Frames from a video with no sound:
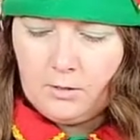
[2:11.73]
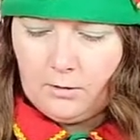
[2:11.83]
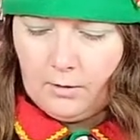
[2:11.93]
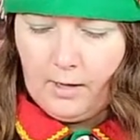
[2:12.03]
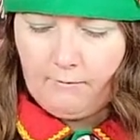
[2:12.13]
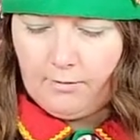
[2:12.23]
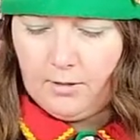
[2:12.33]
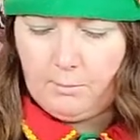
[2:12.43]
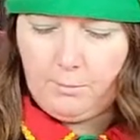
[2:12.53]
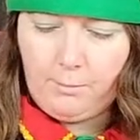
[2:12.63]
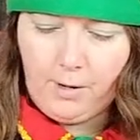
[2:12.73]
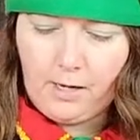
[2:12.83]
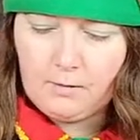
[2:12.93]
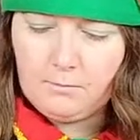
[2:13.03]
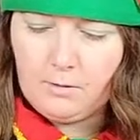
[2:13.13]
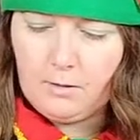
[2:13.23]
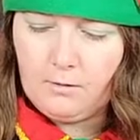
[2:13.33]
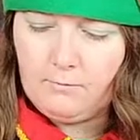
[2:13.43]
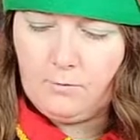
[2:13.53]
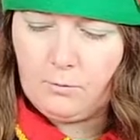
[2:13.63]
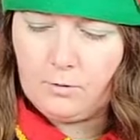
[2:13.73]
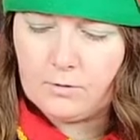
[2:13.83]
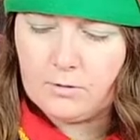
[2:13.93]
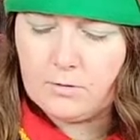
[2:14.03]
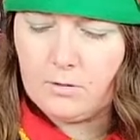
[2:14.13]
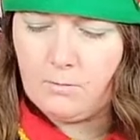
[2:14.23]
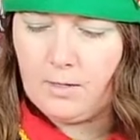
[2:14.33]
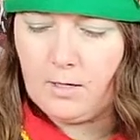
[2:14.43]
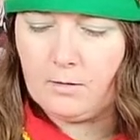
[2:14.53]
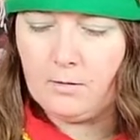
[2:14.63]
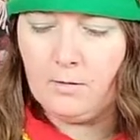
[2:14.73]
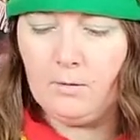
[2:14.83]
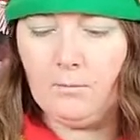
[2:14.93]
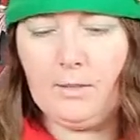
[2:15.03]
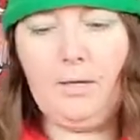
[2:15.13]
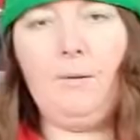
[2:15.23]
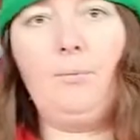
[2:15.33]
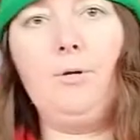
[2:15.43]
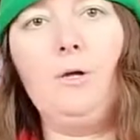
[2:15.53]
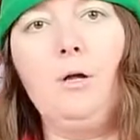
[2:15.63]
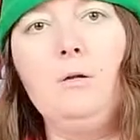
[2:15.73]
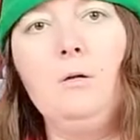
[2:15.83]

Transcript: You'll have the bottom of your snowman. Mine came out pretty good.